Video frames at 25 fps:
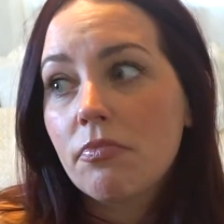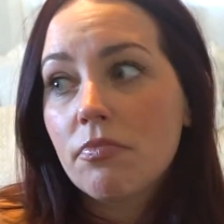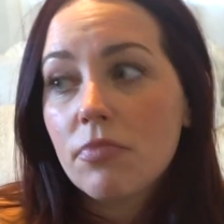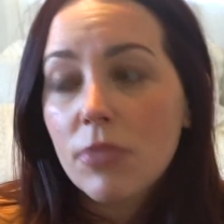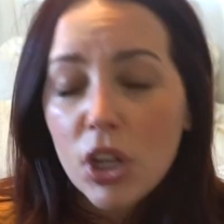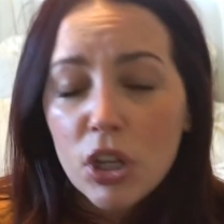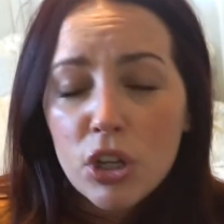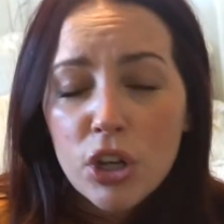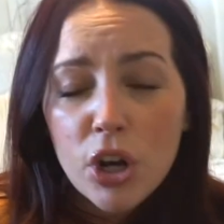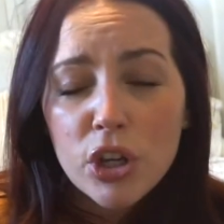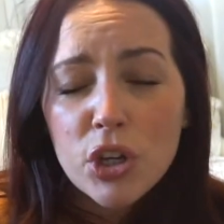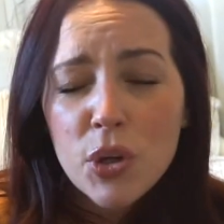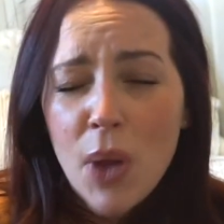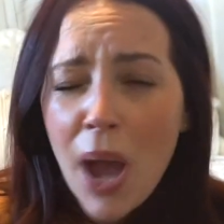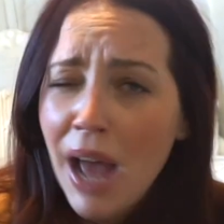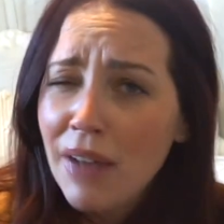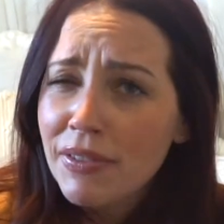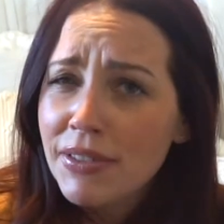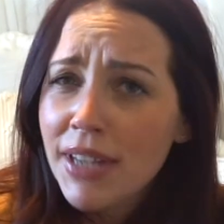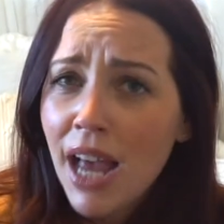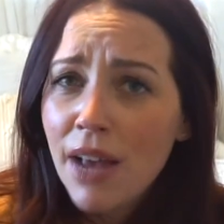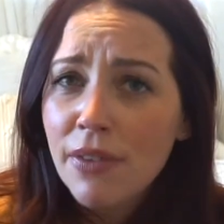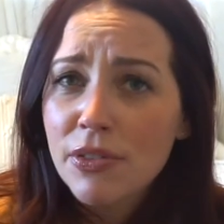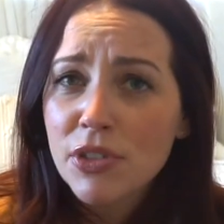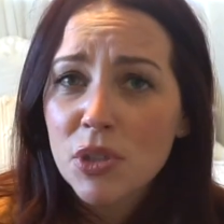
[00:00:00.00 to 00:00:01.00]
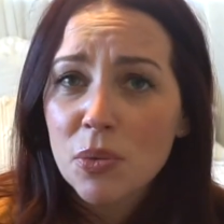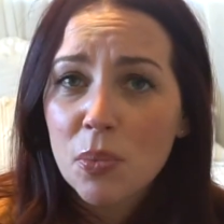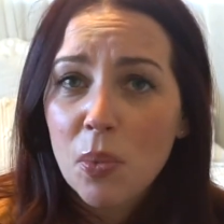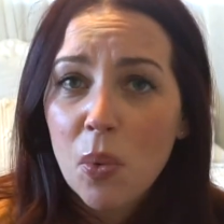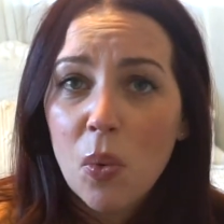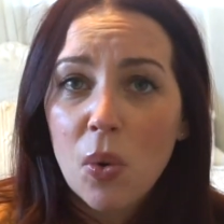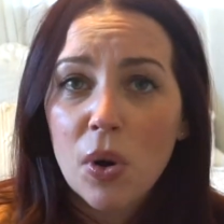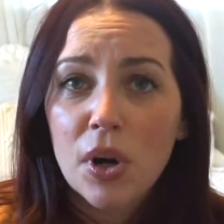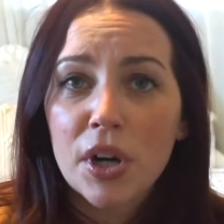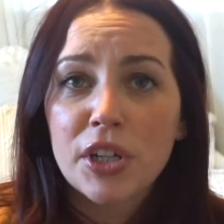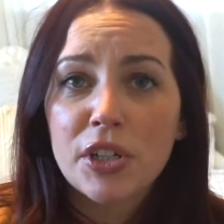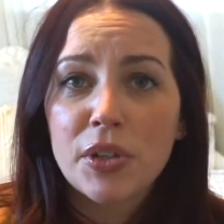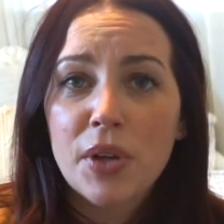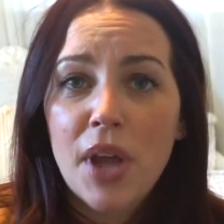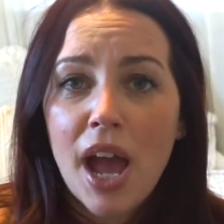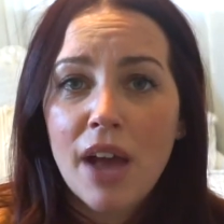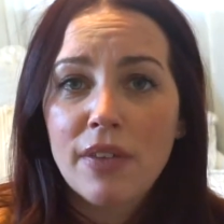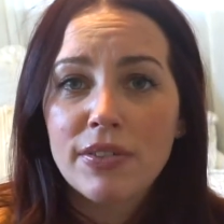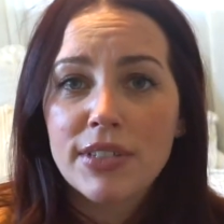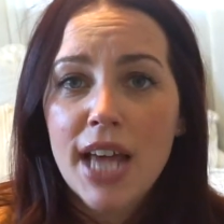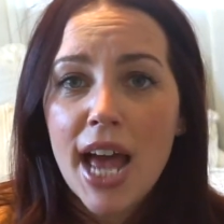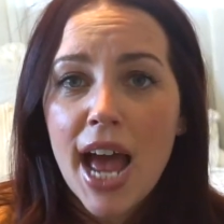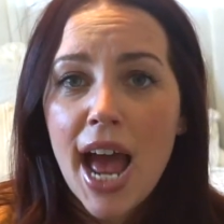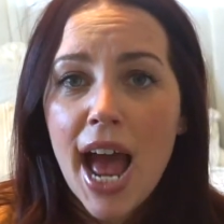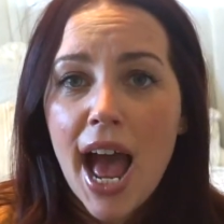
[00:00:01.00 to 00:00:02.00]
you have to have support, and you have
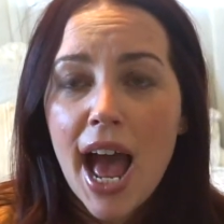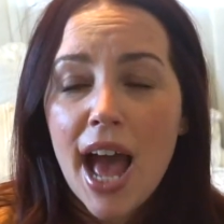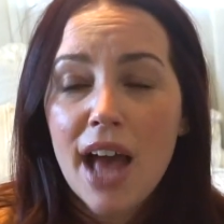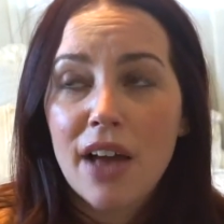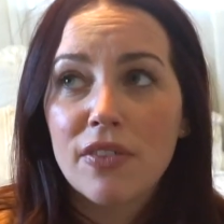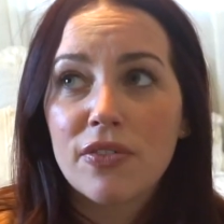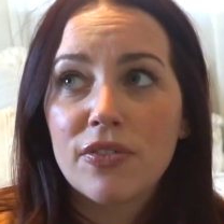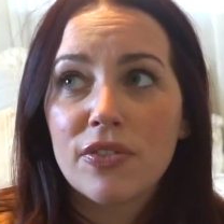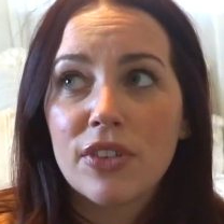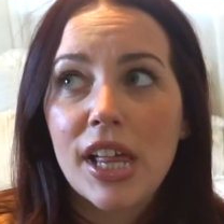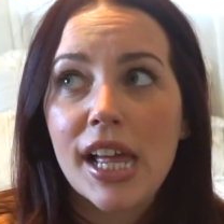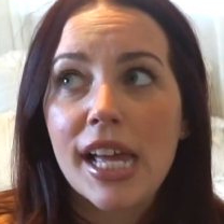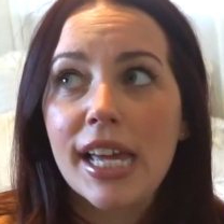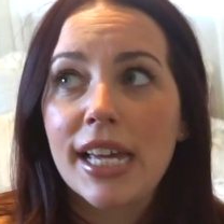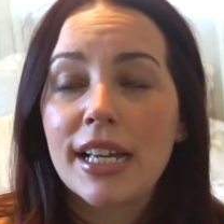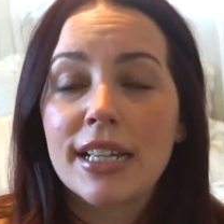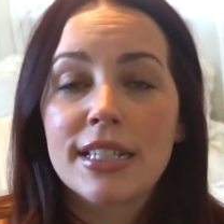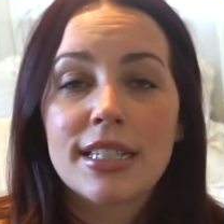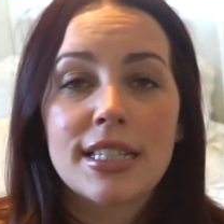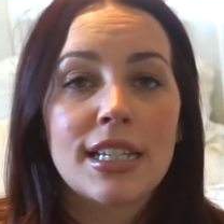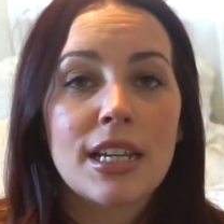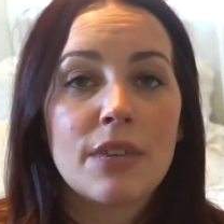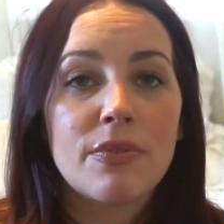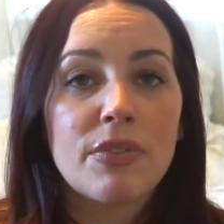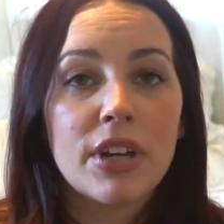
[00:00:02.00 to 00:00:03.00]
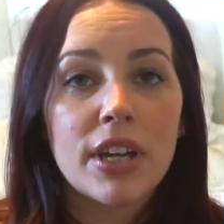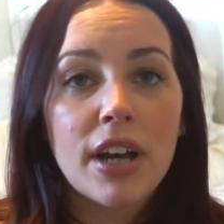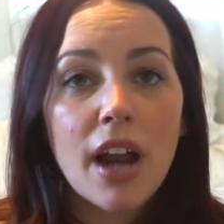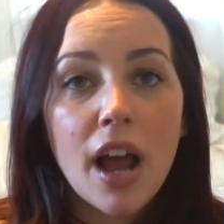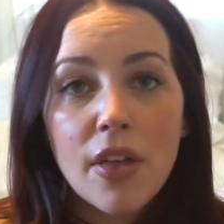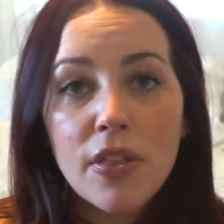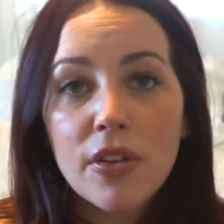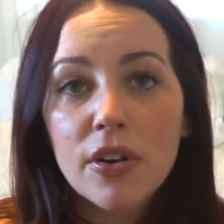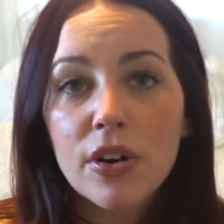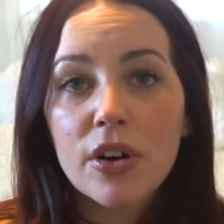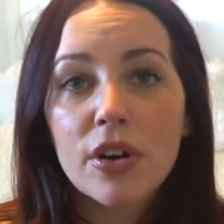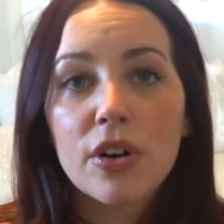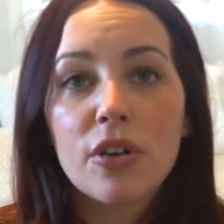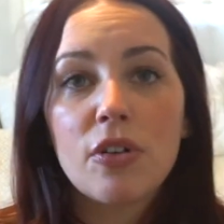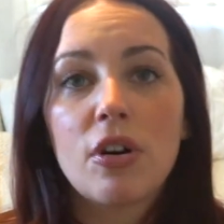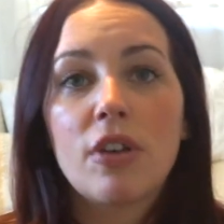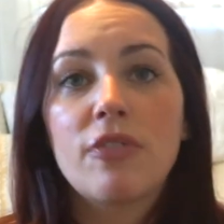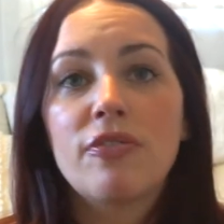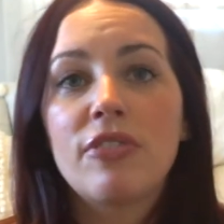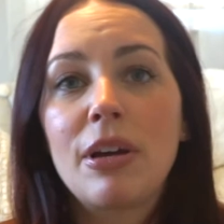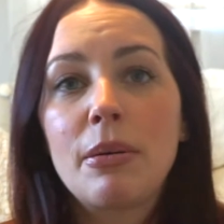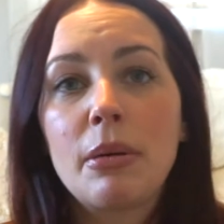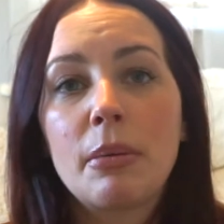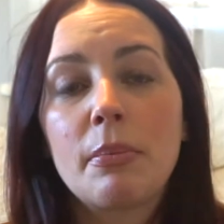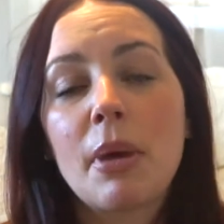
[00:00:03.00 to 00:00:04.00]
to have like a significant other or a
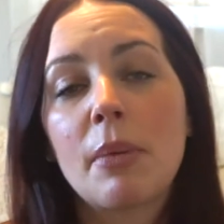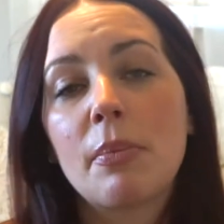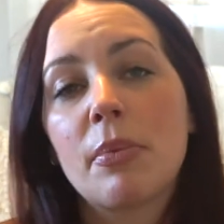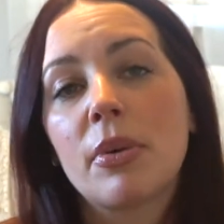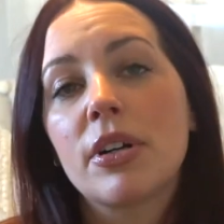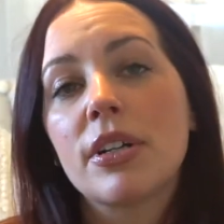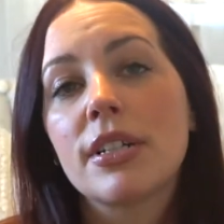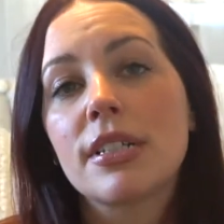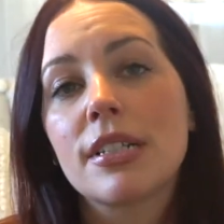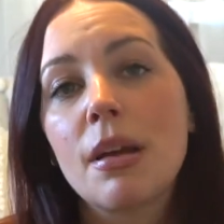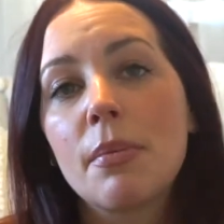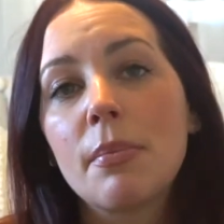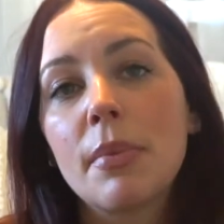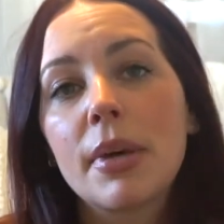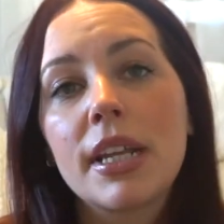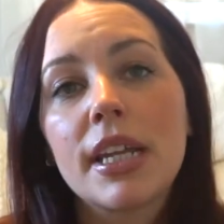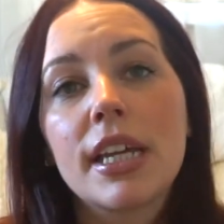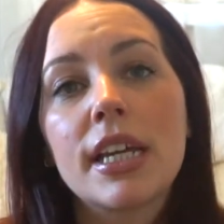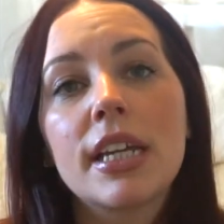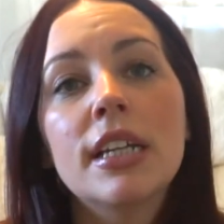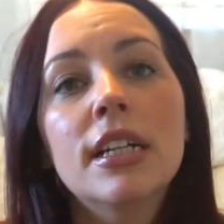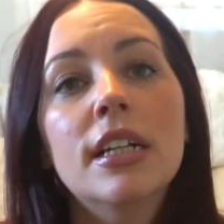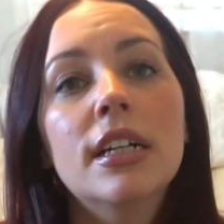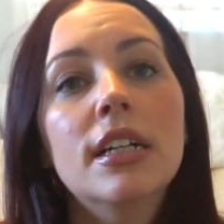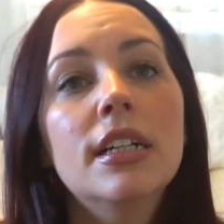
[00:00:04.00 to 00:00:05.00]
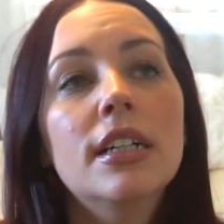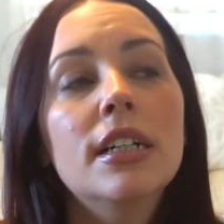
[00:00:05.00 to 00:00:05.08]
family member or somebody,